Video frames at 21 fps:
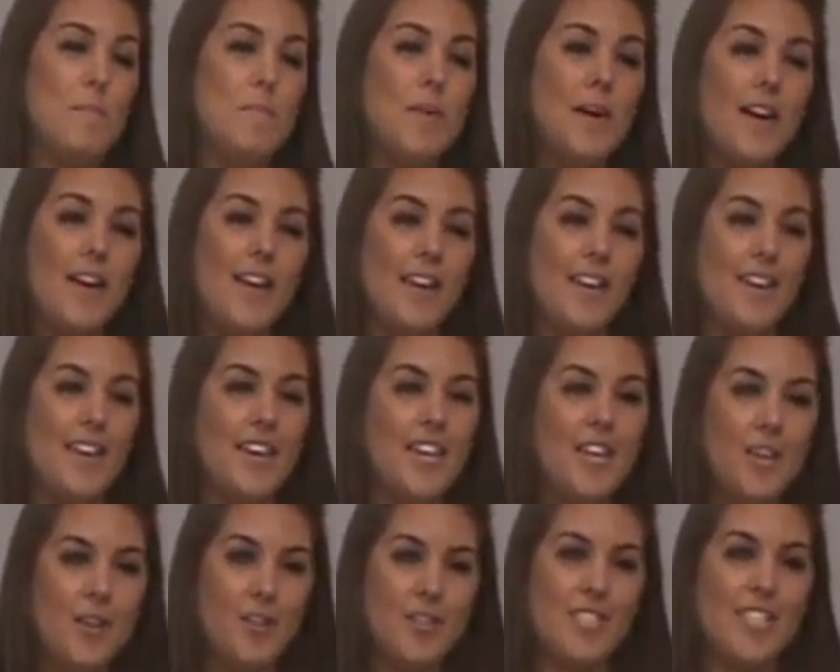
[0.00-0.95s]
But
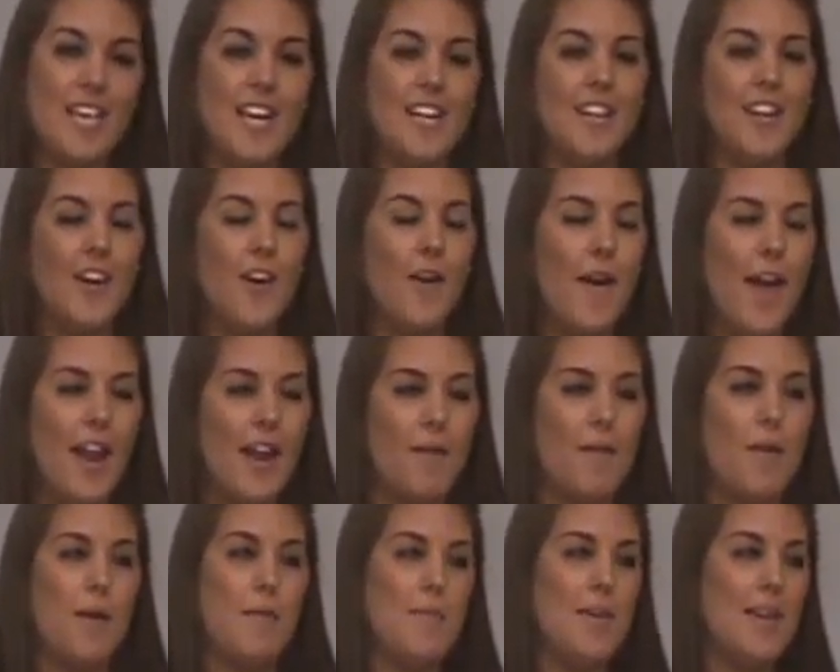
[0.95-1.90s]
you decide to go
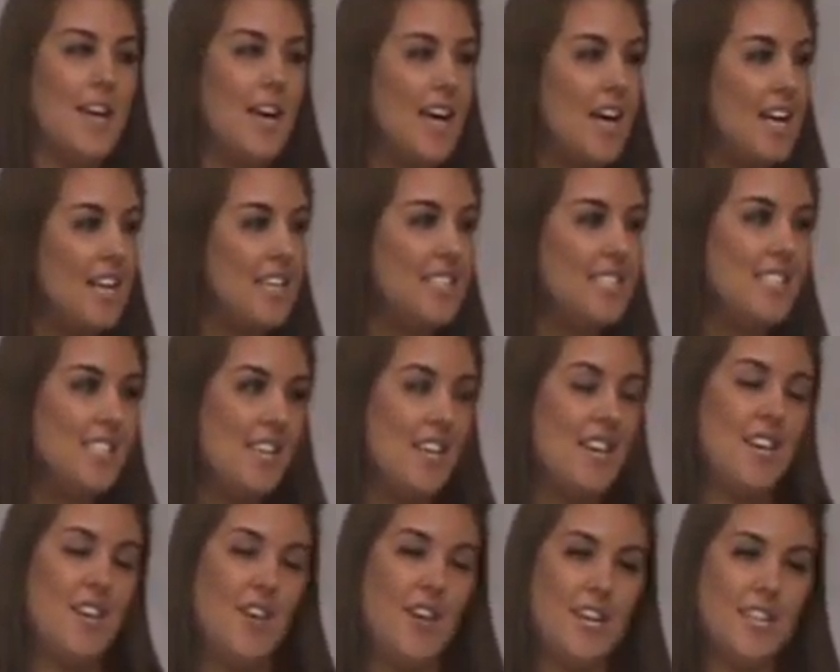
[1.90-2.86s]
anyway because
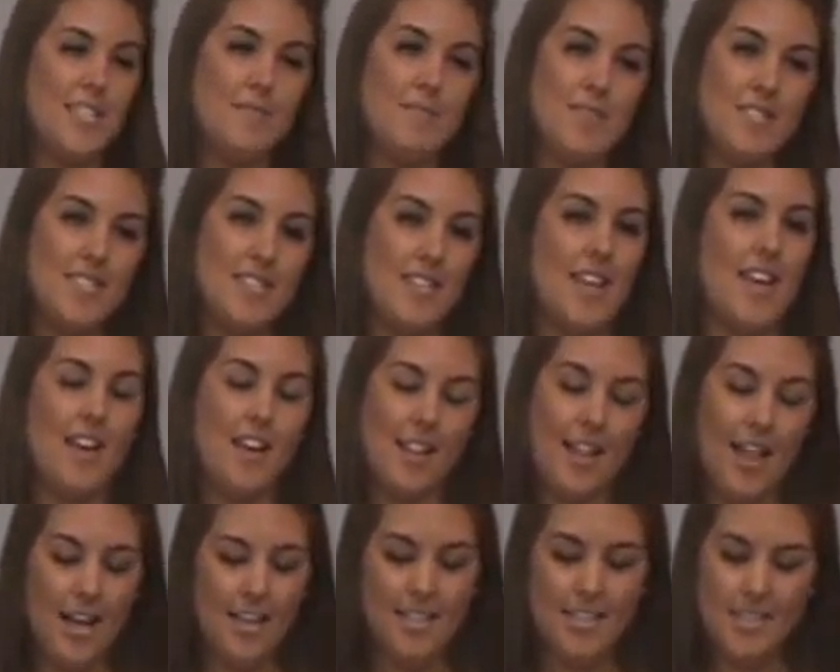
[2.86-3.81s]
you get to miss a day of
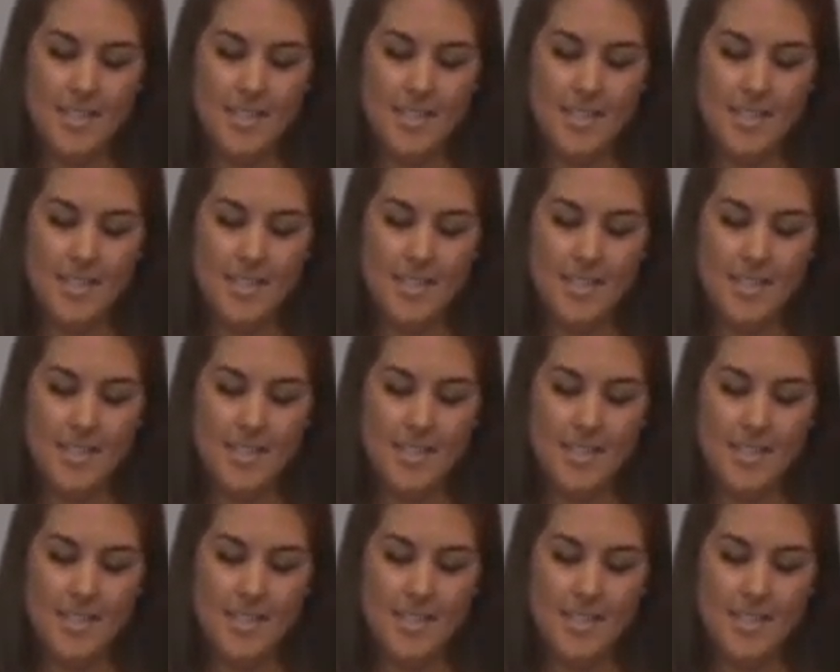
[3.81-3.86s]
class.